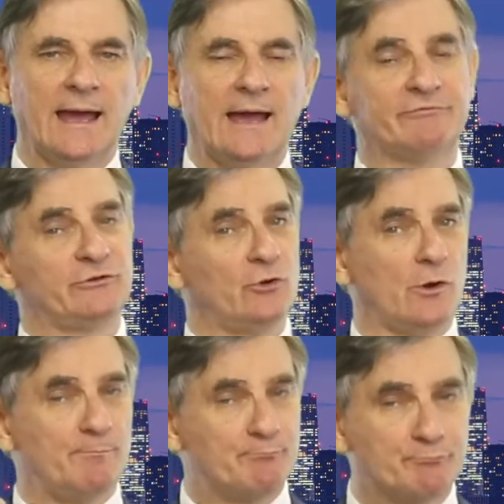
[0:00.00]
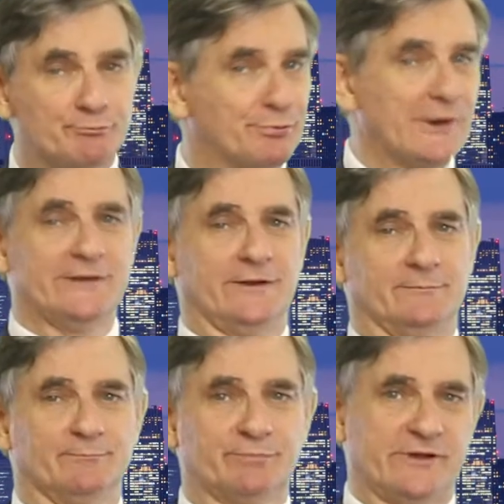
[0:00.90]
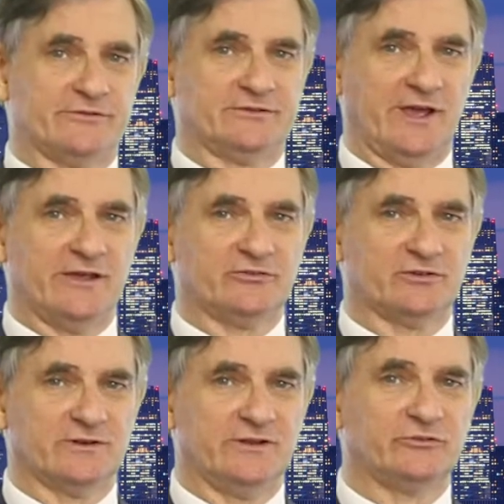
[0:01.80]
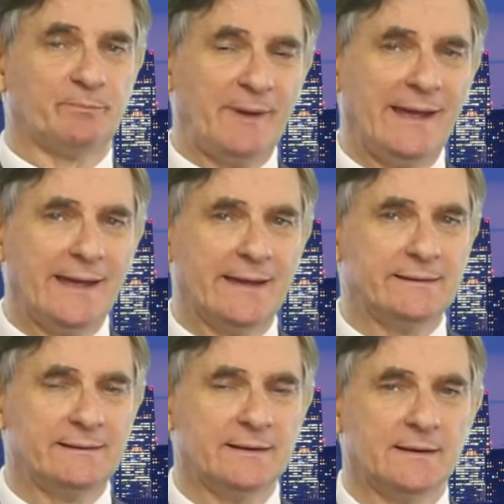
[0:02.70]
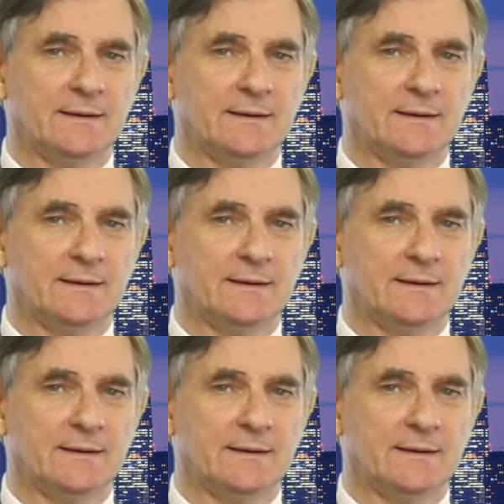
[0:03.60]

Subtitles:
after your brilliant presentation in Japan